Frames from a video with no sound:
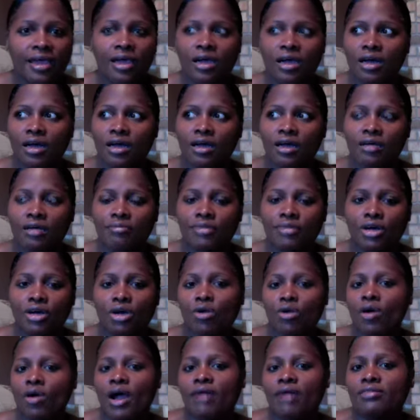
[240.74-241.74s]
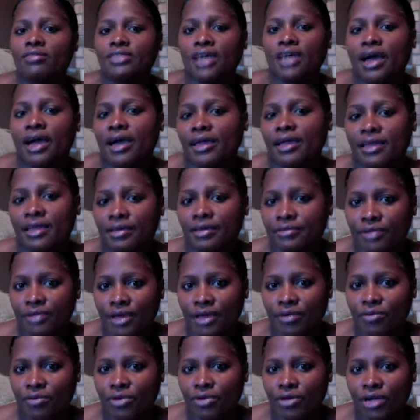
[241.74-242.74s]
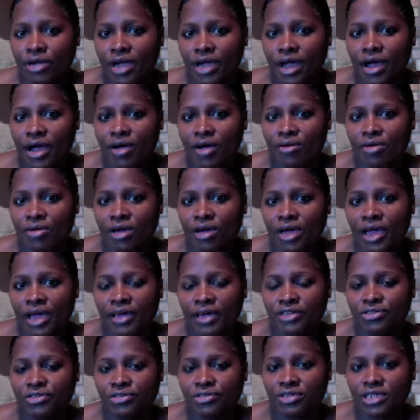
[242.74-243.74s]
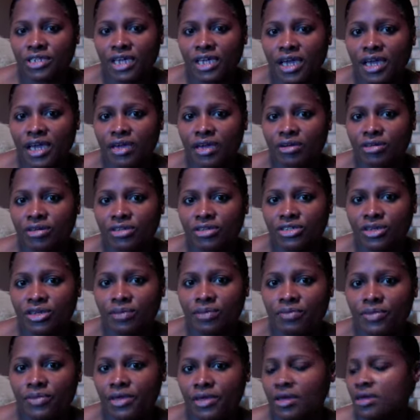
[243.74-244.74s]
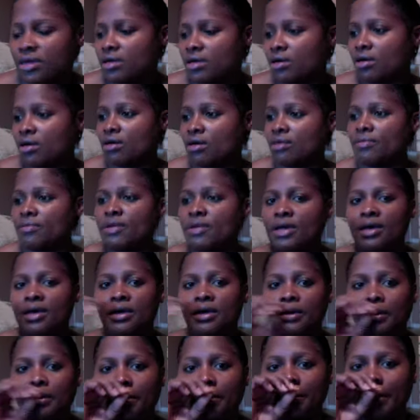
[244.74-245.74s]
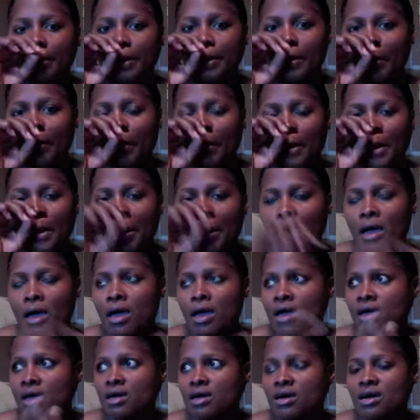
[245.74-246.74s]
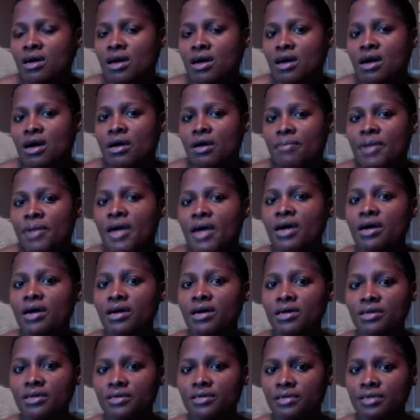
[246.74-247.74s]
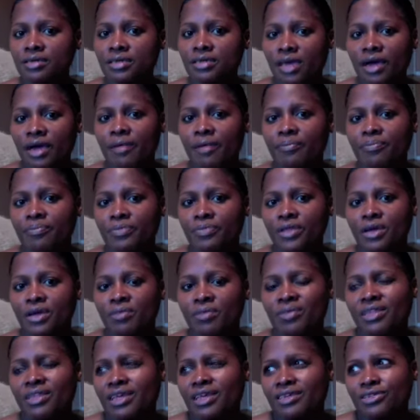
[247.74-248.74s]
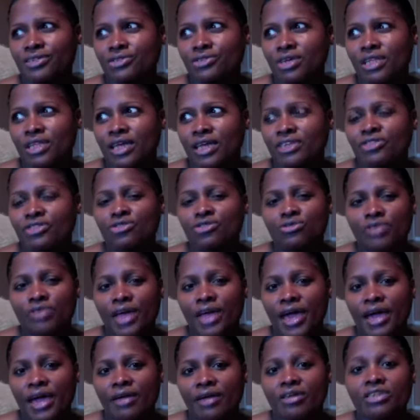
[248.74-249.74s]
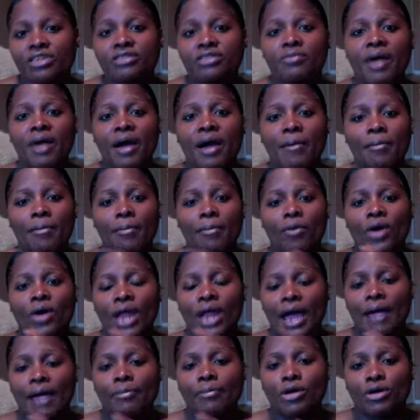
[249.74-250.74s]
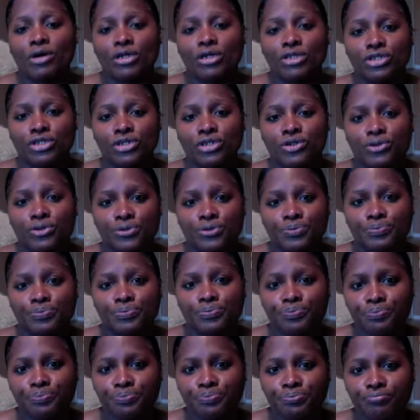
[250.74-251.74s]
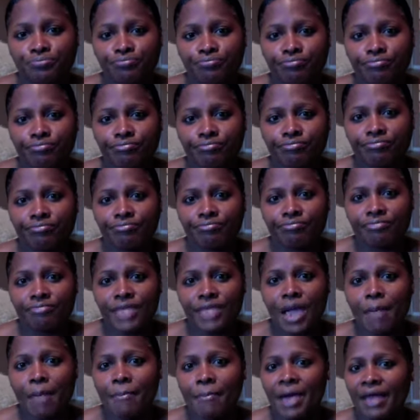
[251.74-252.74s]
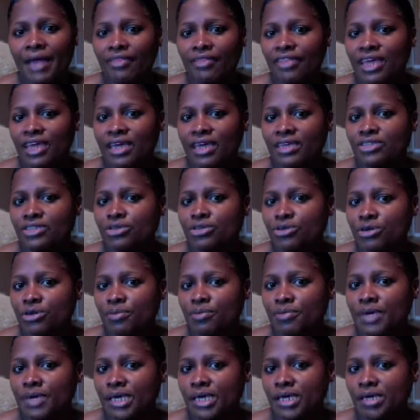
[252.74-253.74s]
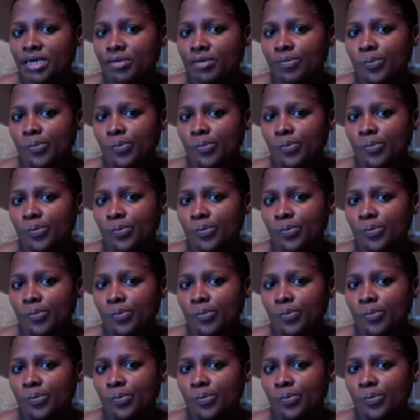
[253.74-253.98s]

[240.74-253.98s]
um, go outside and, and work out an extra day or something um, you know um, yeah but let's try, let's do that because my what i'm gonna do my thing is gonna be